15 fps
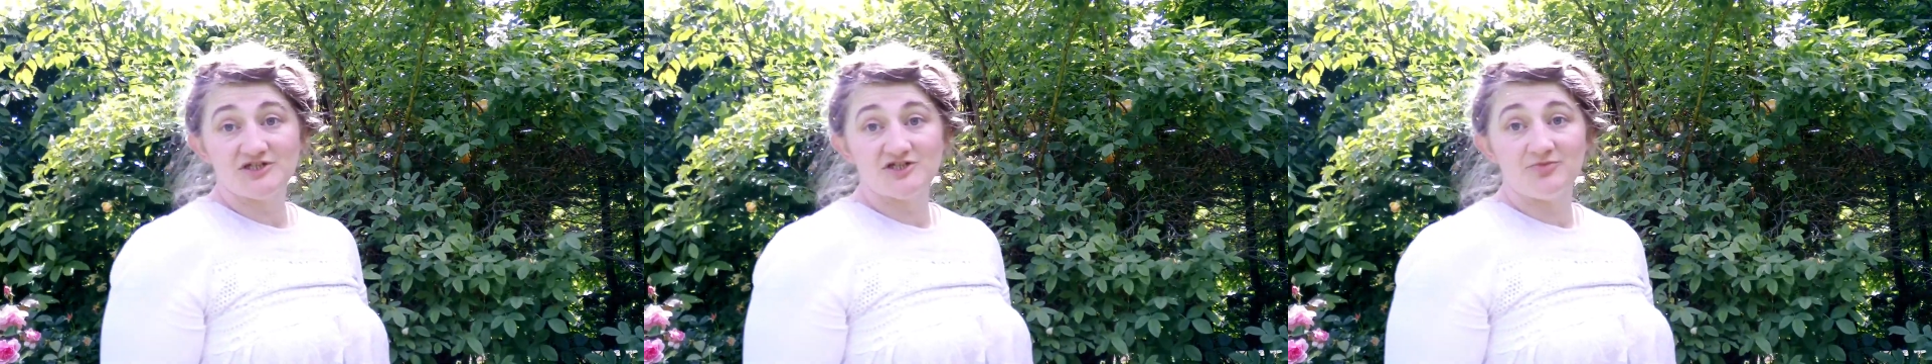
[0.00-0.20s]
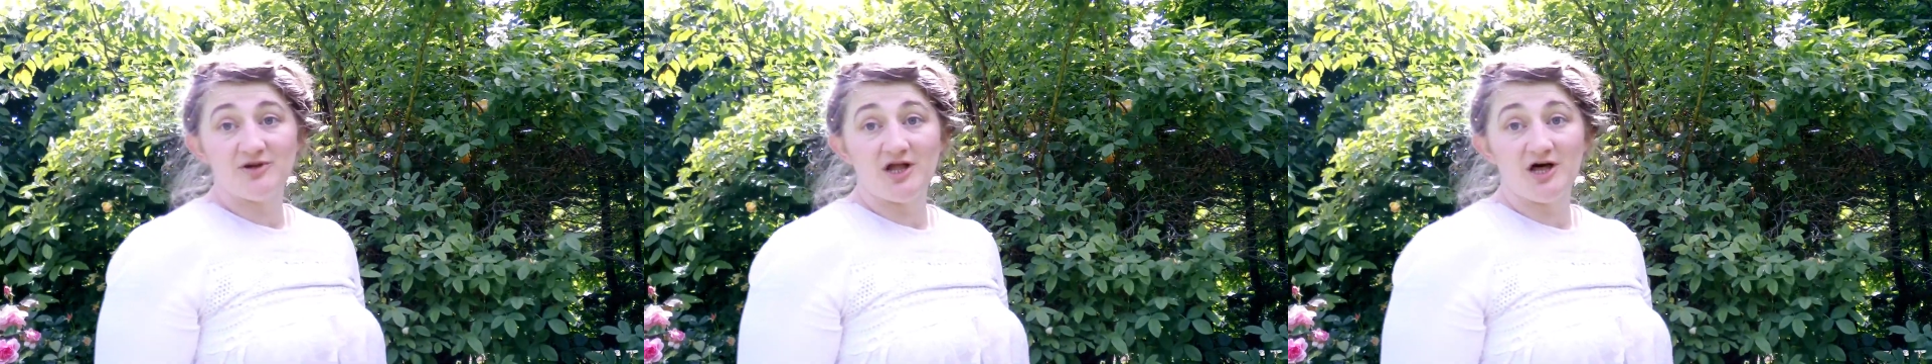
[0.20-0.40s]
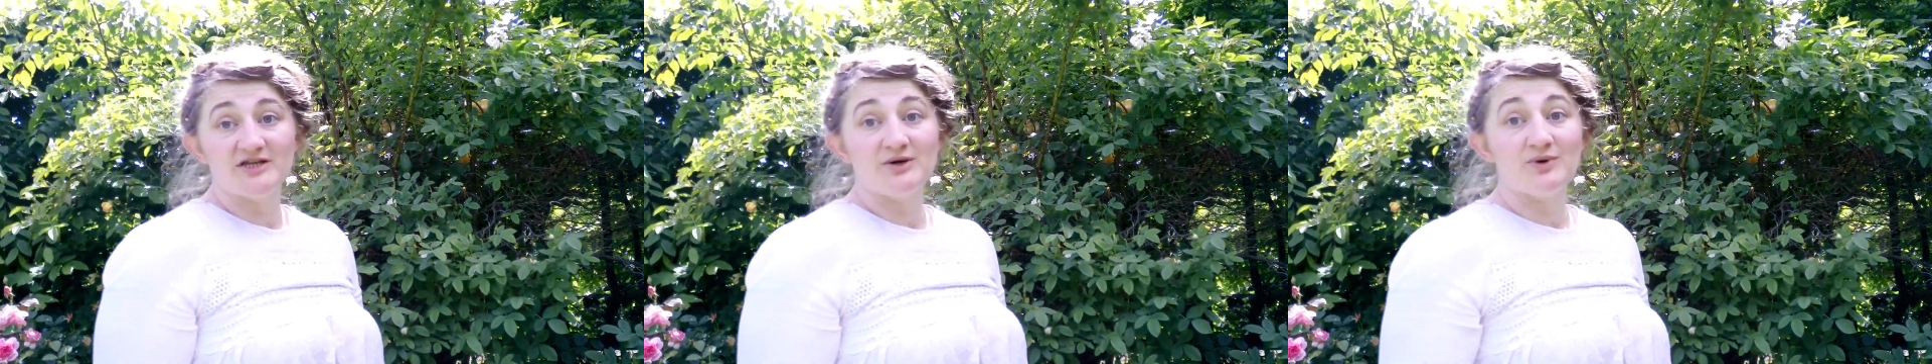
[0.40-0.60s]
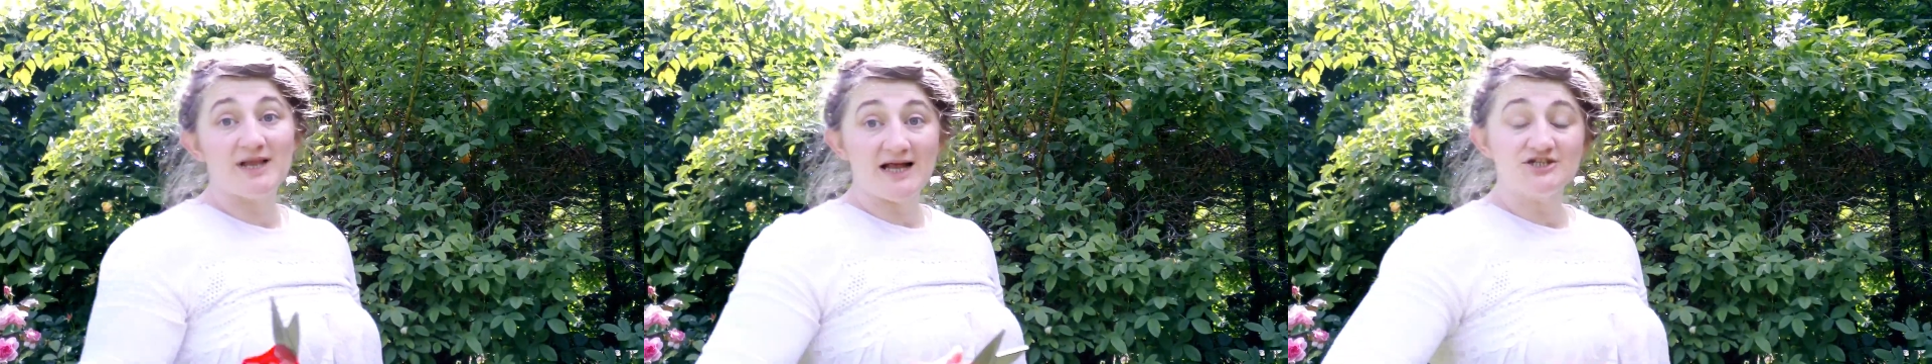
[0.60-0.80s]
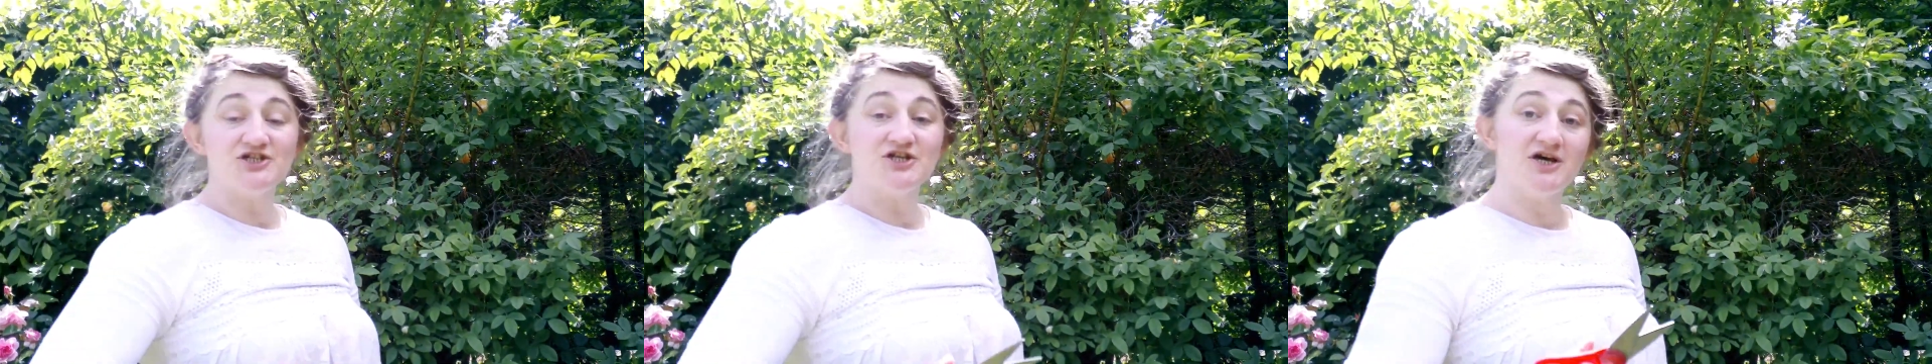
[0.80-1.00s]
to the plant, it will
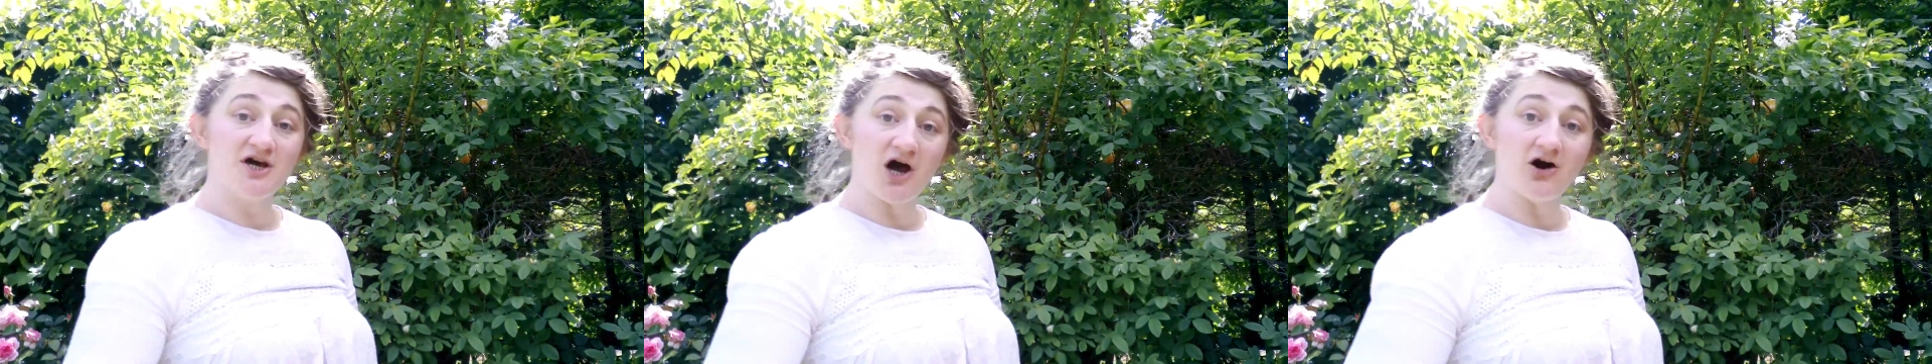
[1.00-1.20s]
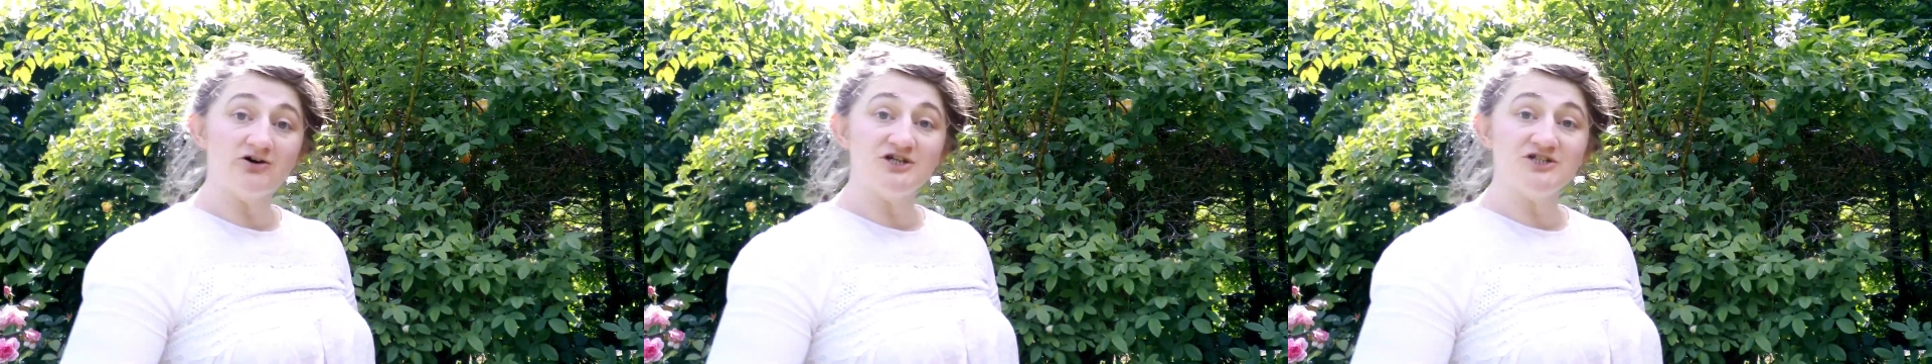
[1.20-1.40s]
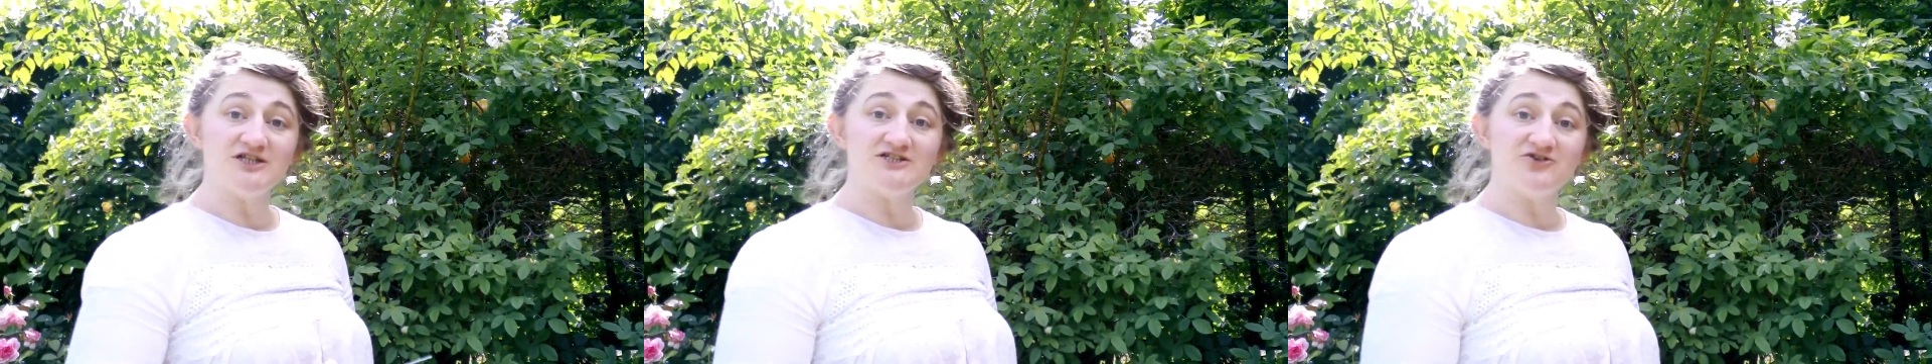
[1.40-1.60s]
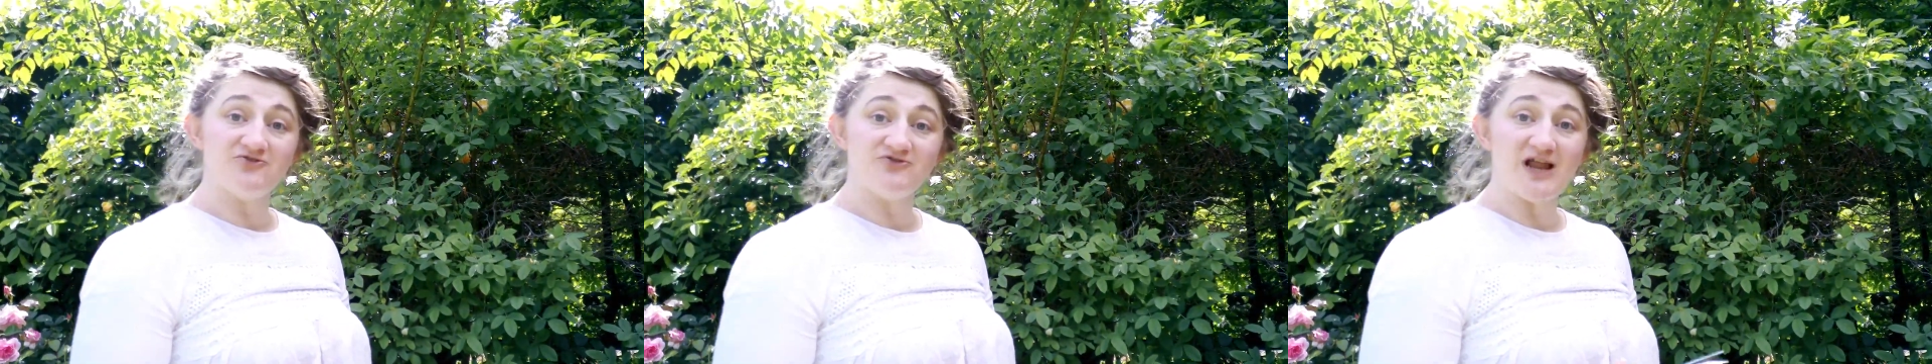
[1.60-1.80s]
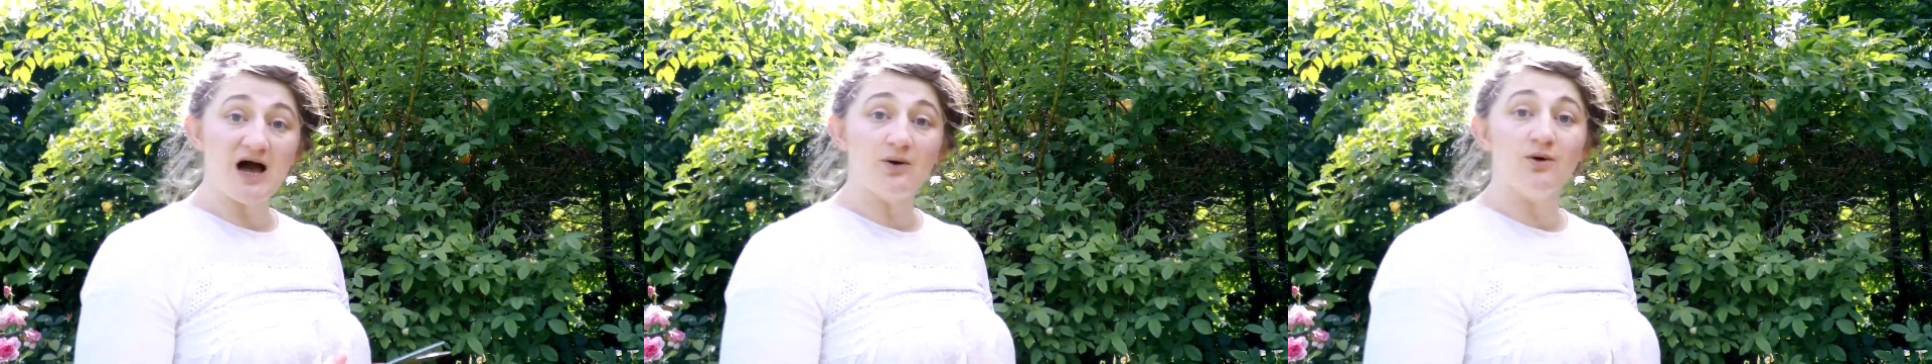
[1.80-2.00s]
actually encourage it to
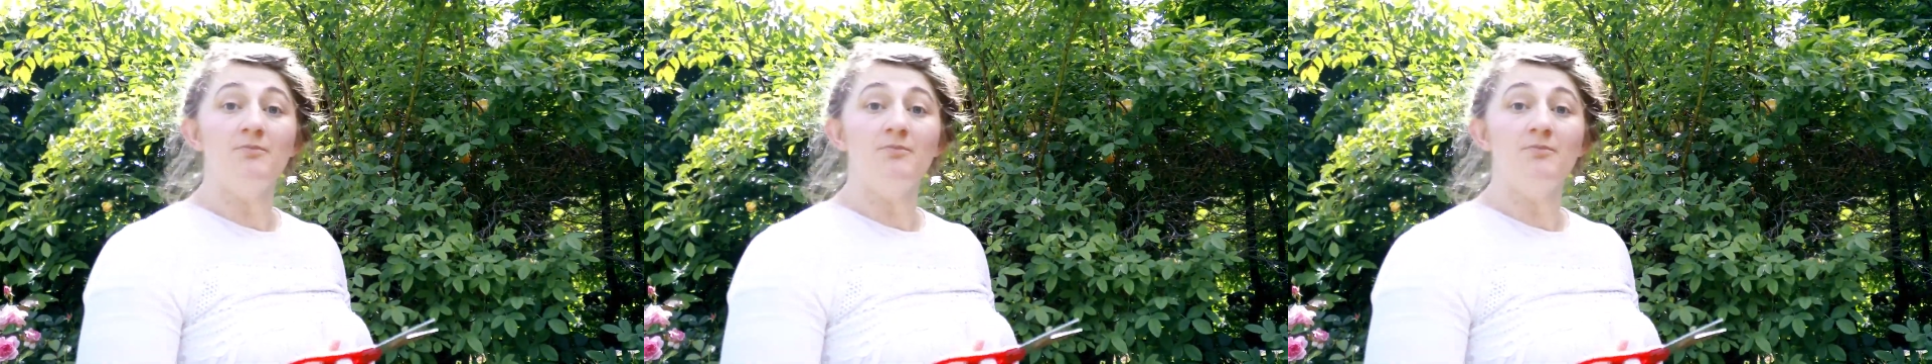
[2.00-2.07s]
flower